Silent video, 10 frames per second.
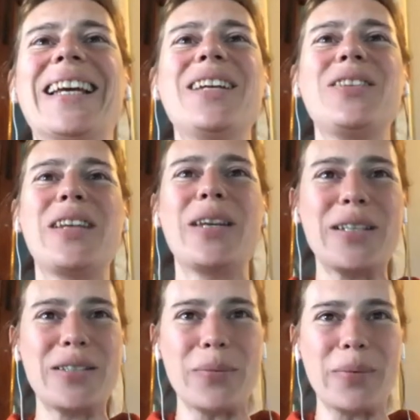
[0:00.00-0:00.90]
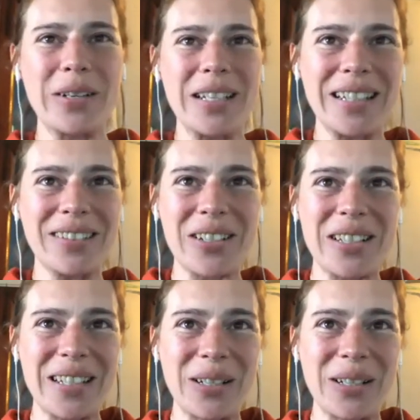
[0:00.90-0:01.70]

it's a, it's a very interesting